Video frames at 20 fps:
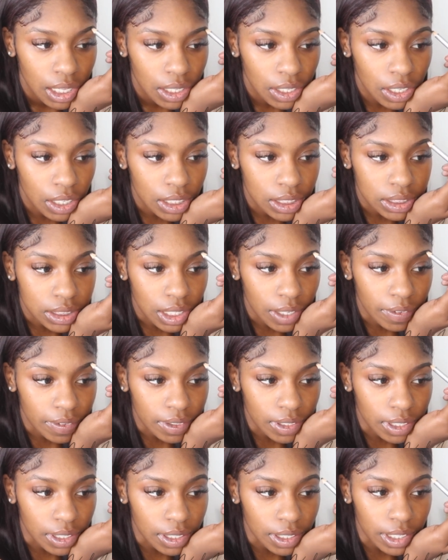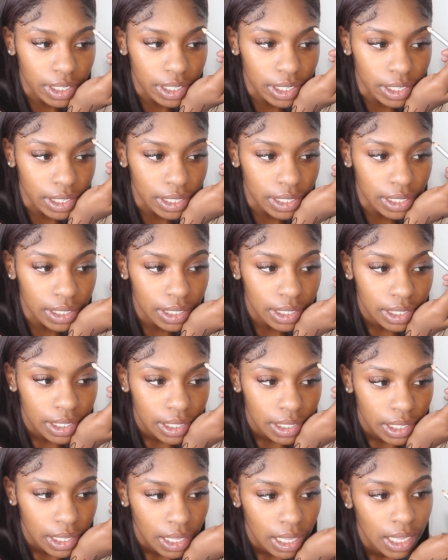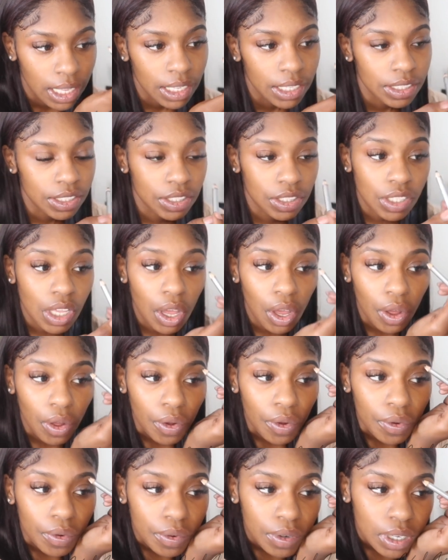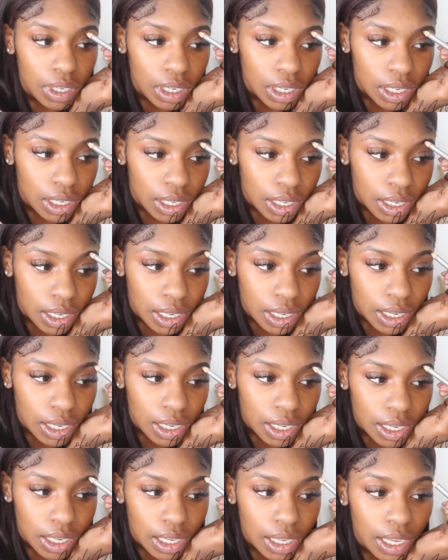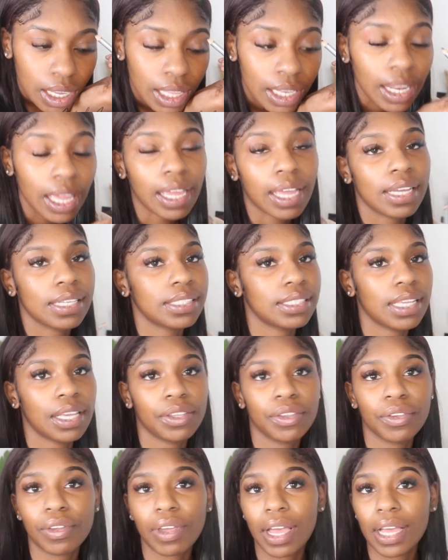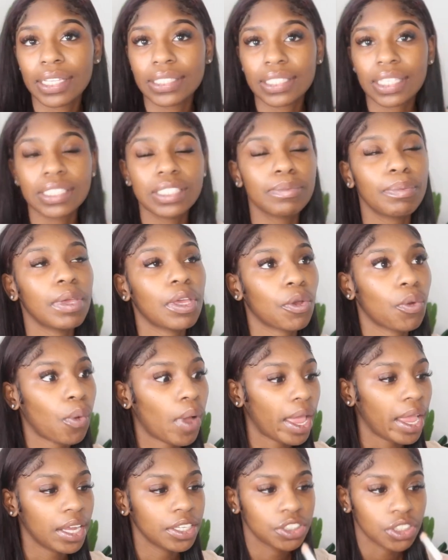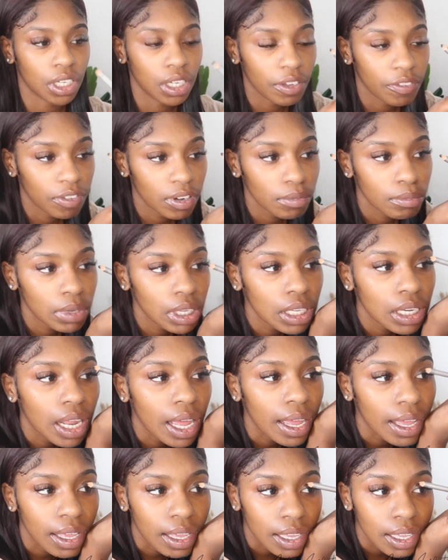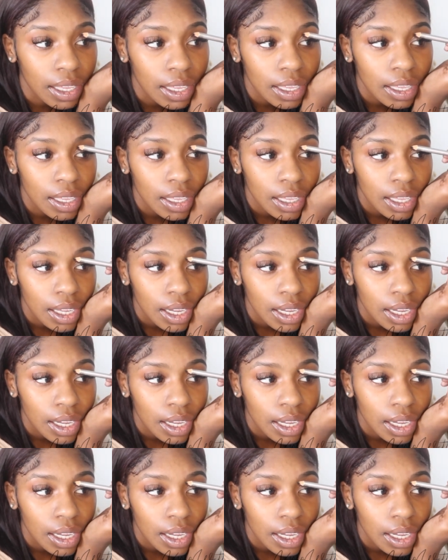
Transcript: your soft girl era. So, and like I say, you guys, it's been quite a journey for me. Like,